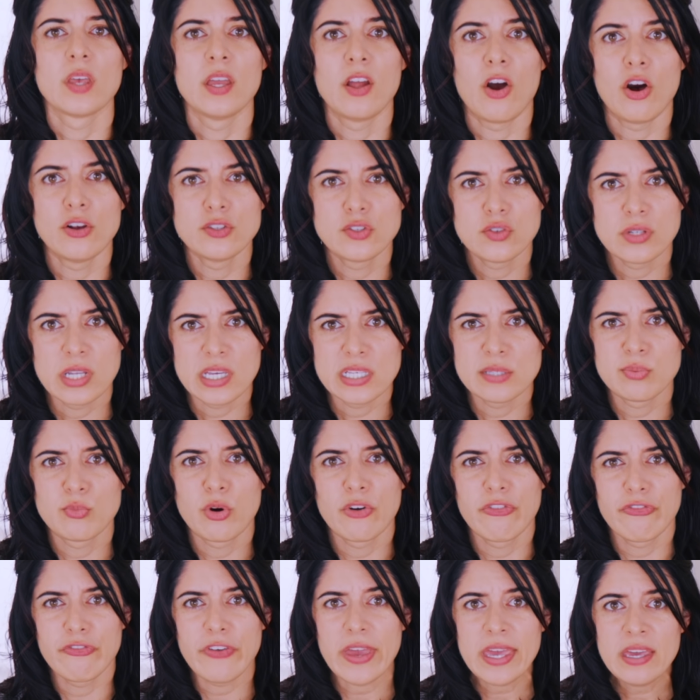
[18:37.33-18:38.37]
It also tastes
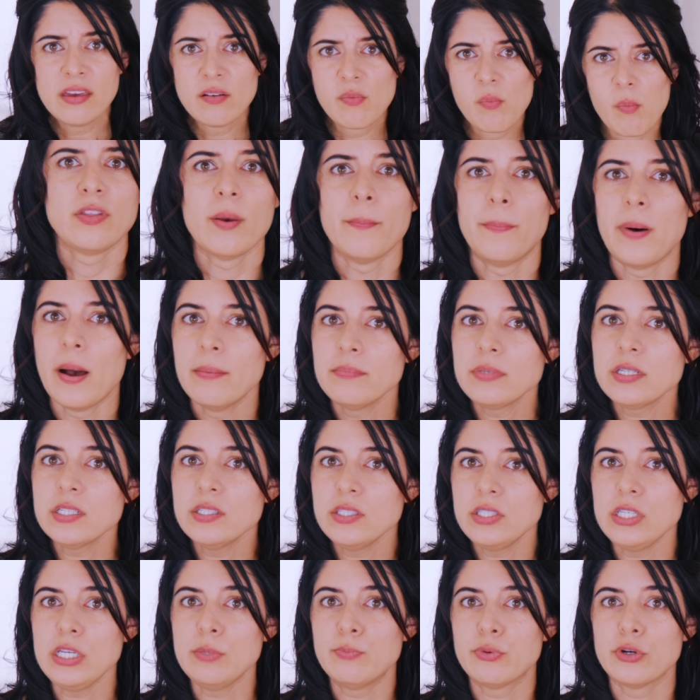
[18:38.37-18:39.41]
more fake. The
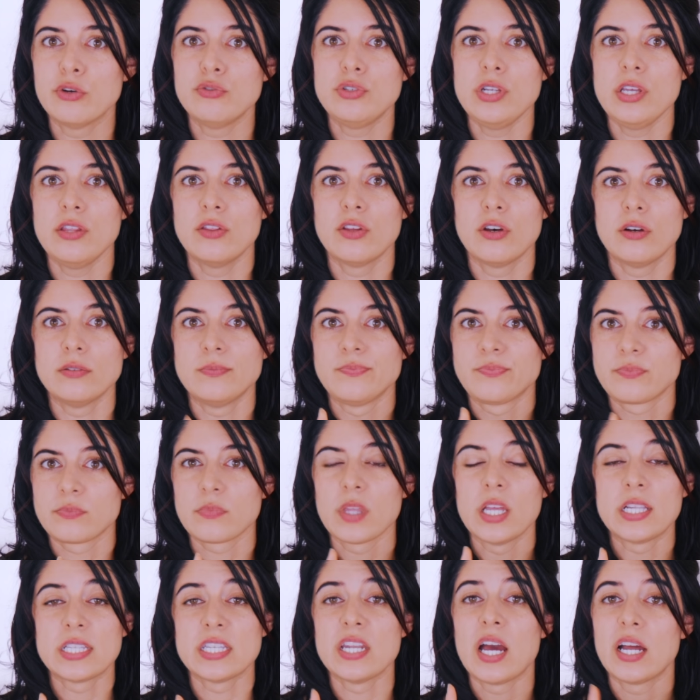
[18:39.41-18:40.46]
pumpkin seed protein though,
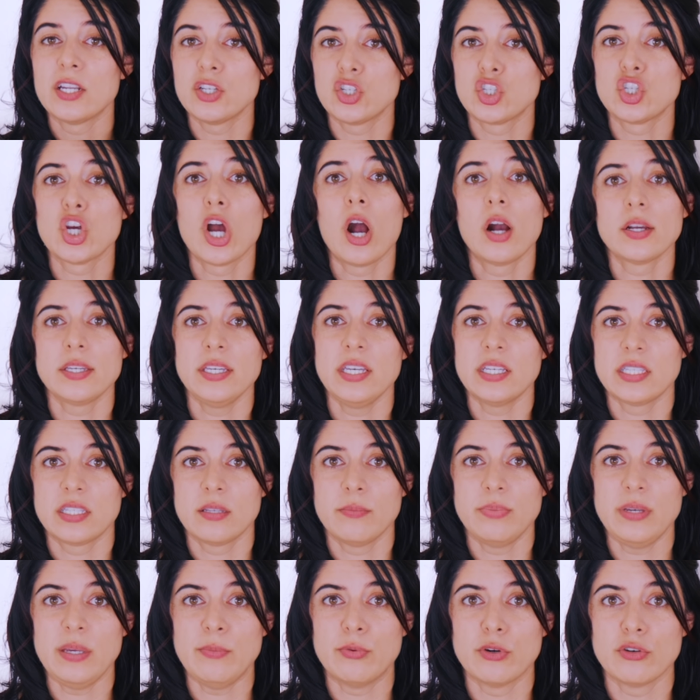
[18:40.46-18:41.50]
it's not as chalky as
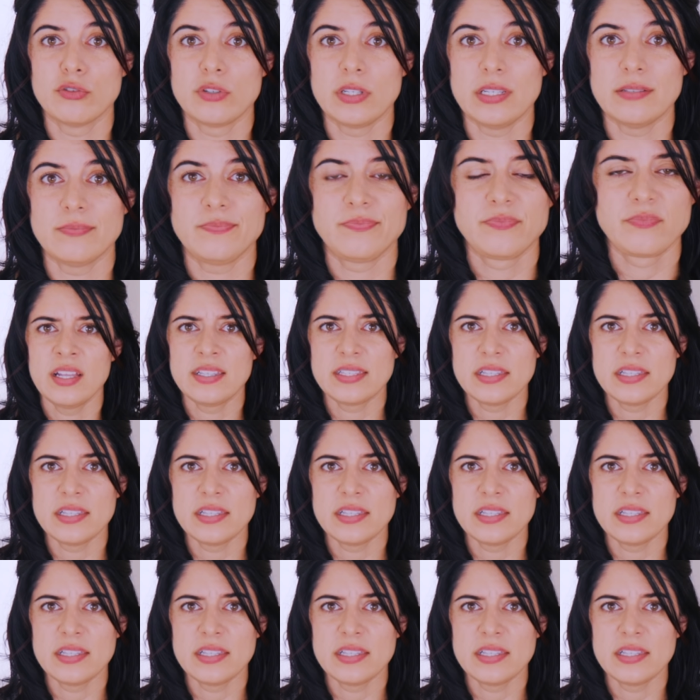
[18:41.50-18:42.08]
the pea protein.